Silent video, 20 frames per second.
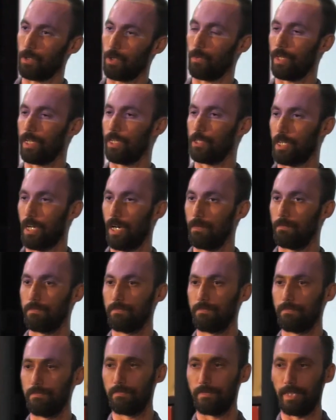or want a job.
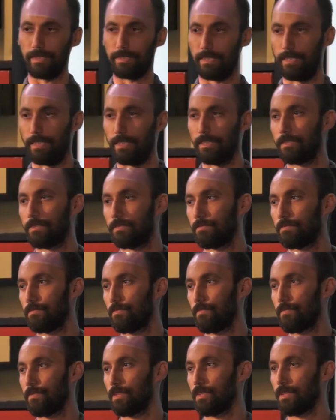That's it.
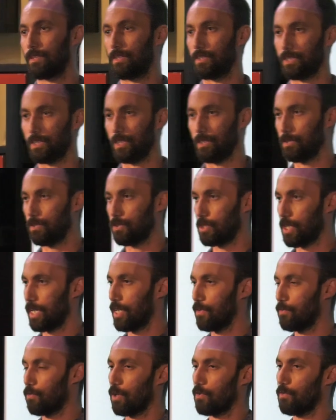There's no
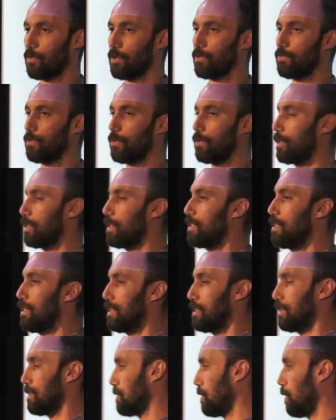Johnny444.
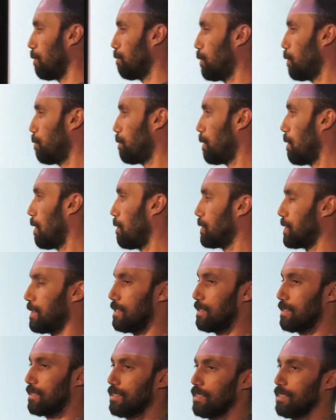There's no poop
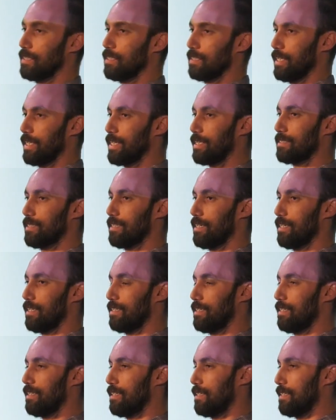emojis.
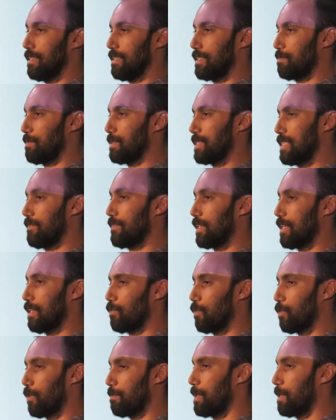LinkedIn is specifically
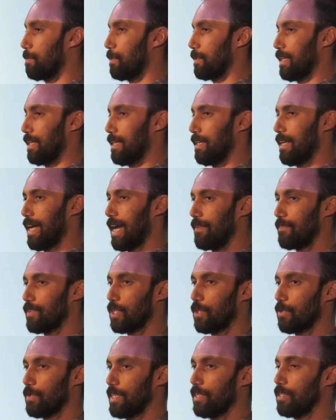for people that have a
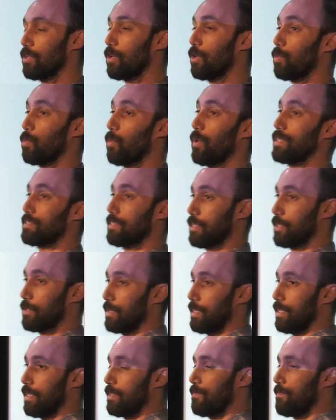career or want a
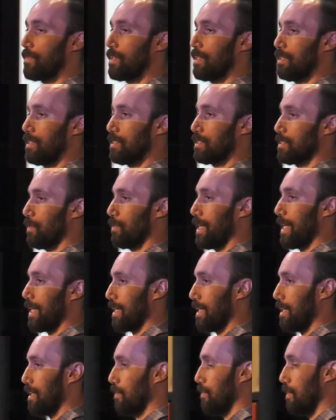career. So when I
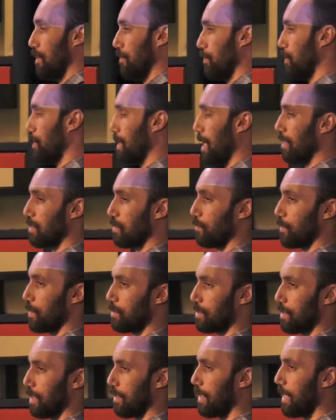get a few thousand
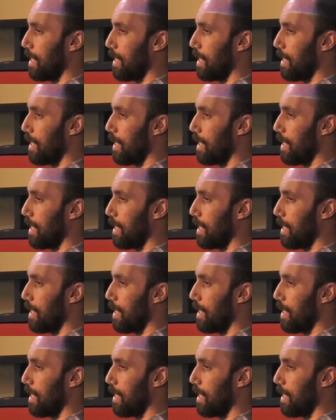views on